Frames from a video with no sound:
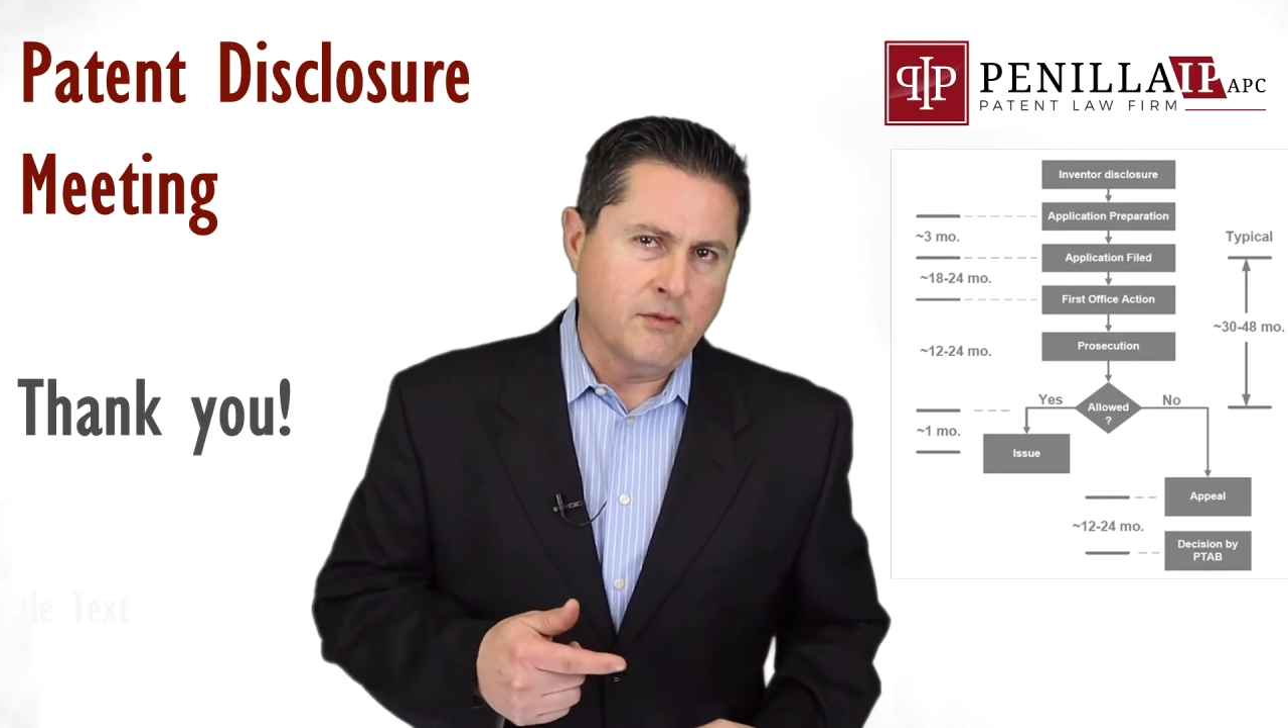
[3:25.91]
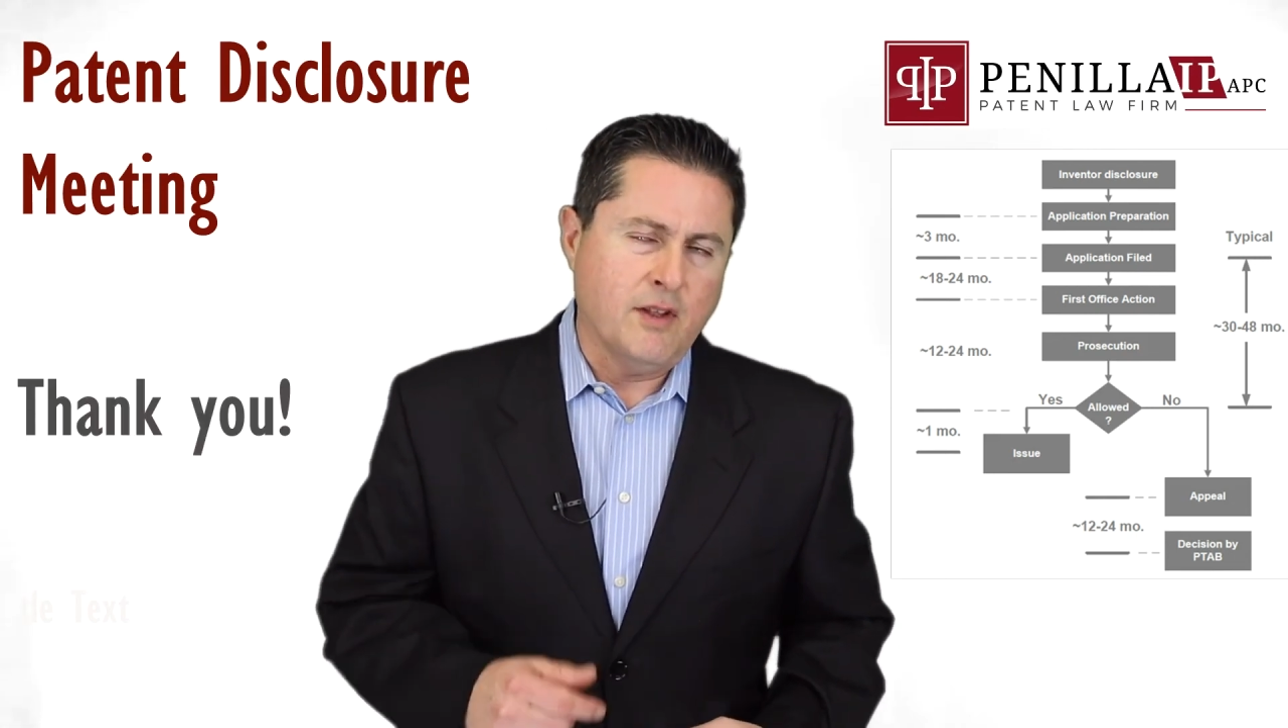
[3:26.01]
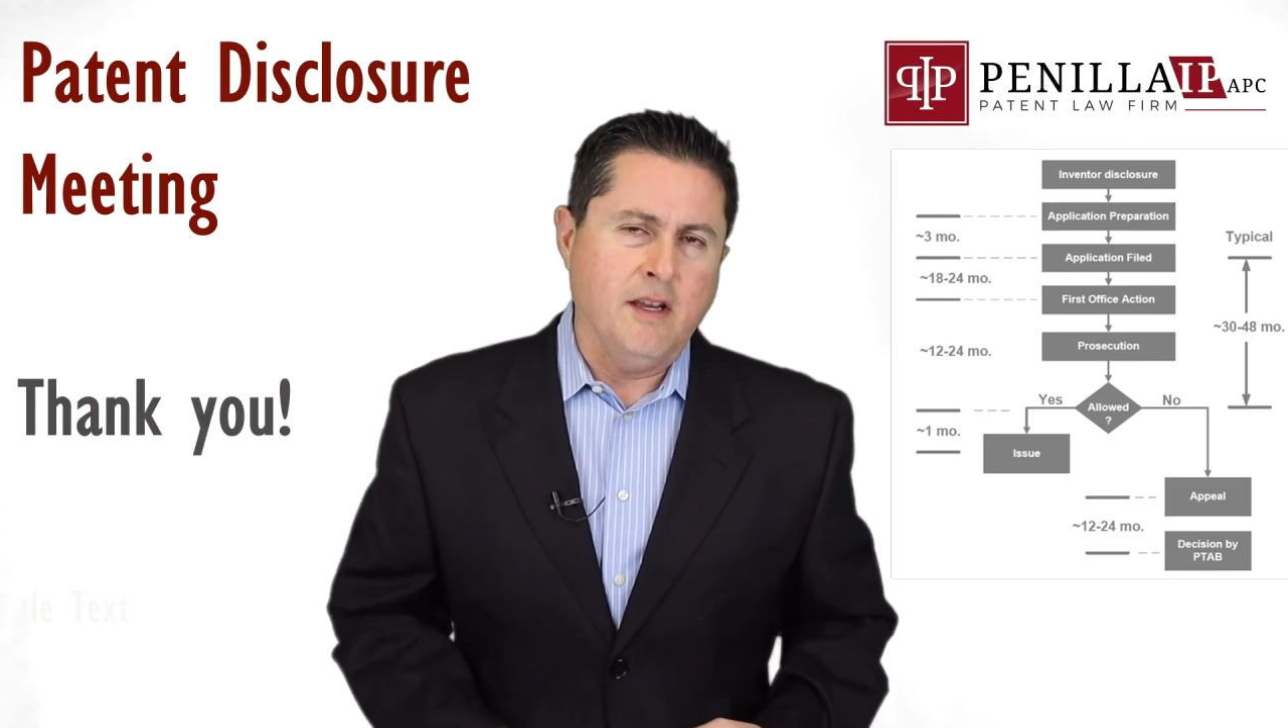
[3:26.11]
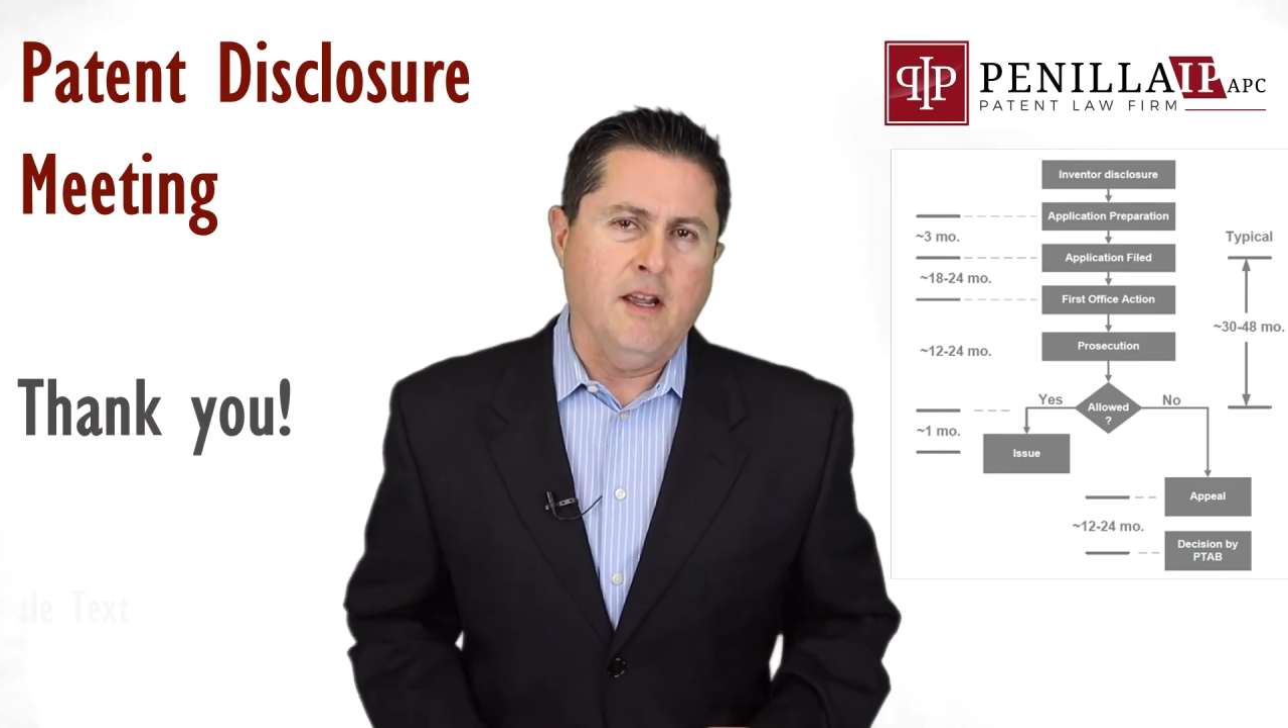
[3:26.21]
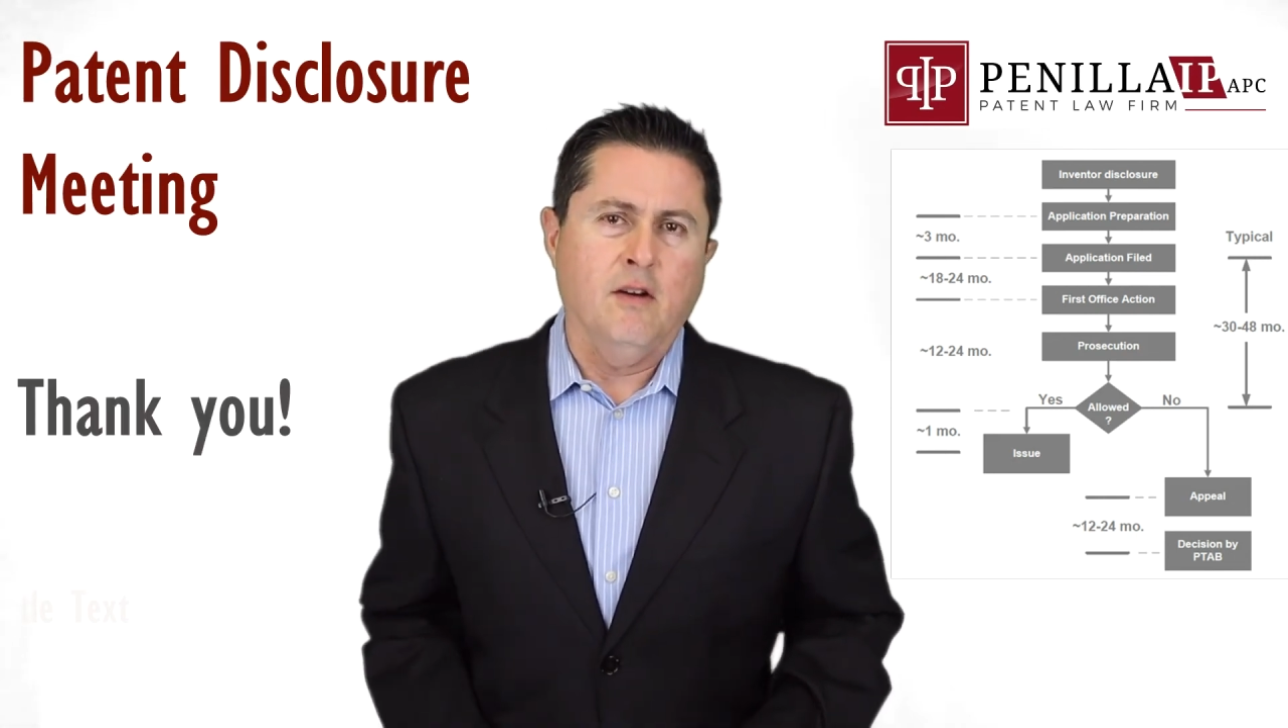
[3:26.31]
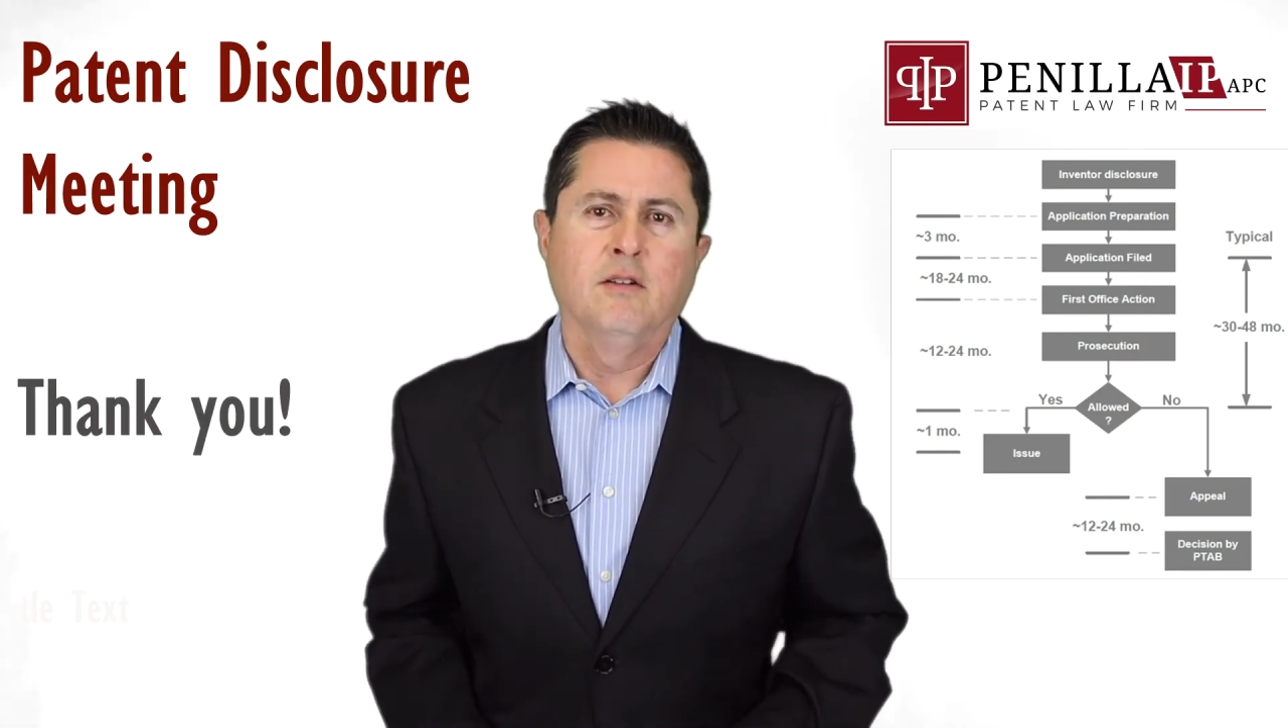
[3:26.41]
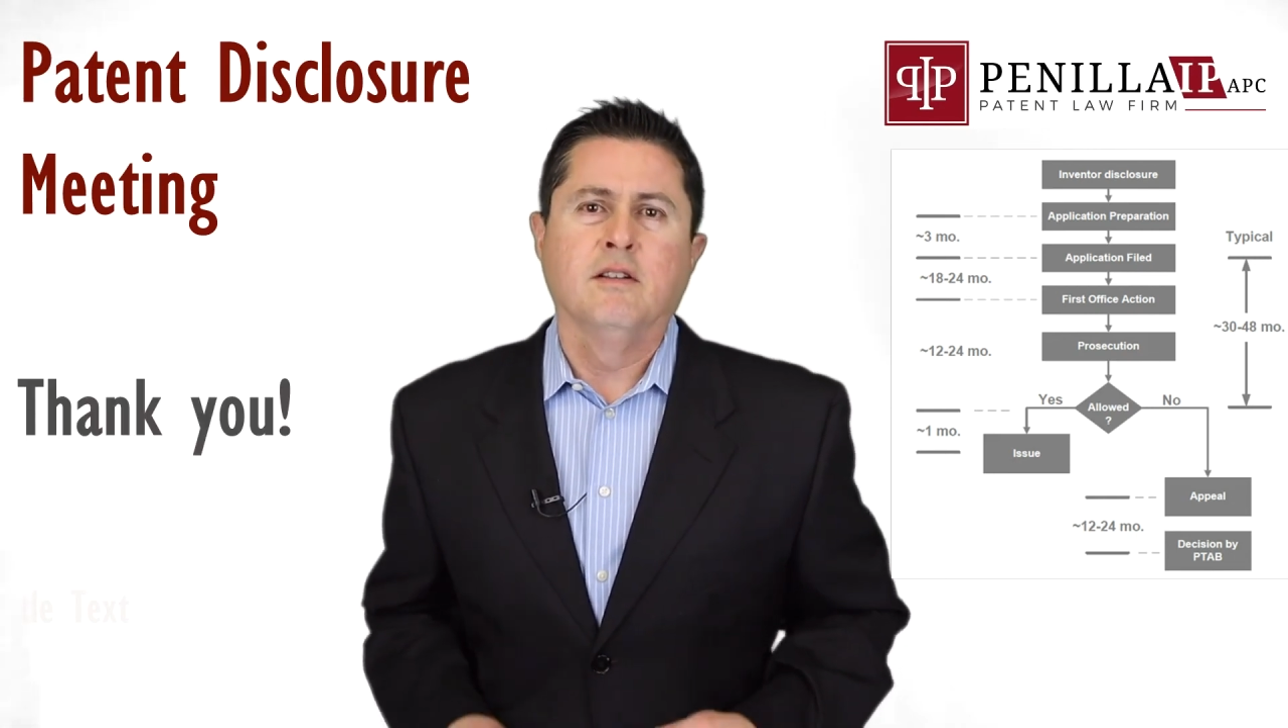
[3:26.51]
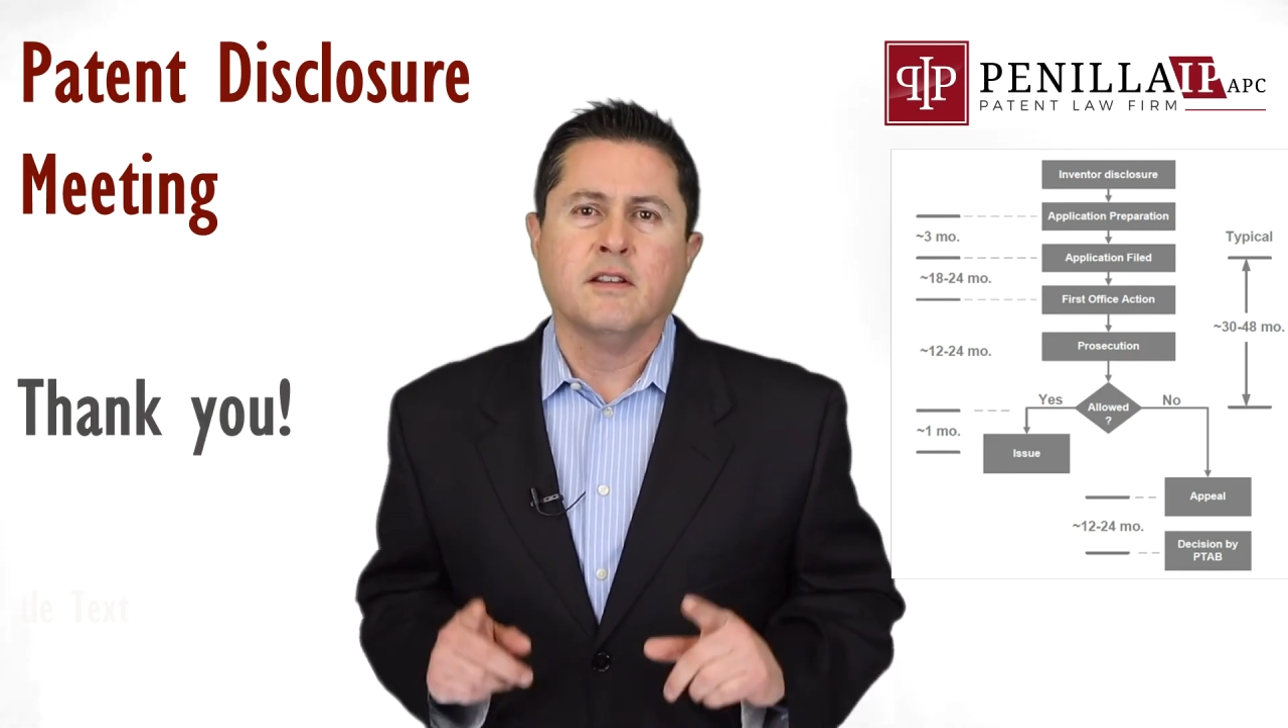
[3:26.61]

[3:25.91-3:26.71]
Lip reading: video.